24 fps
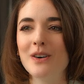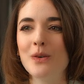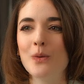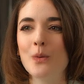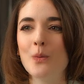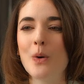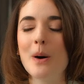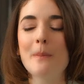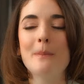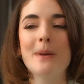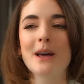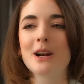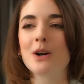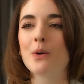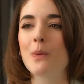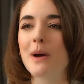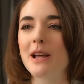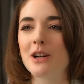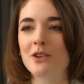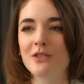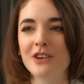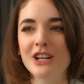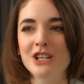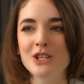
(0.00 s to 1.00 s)
What better
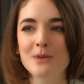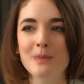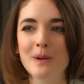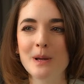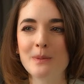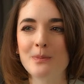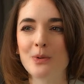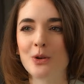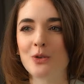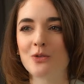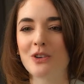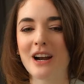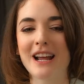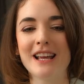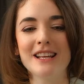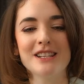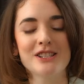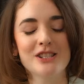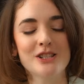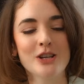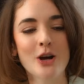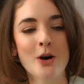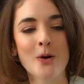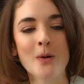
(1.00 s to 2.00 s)
way to reach people,
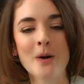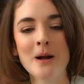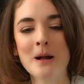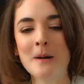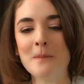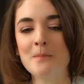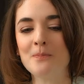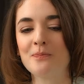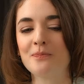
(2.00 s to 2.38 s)
right? So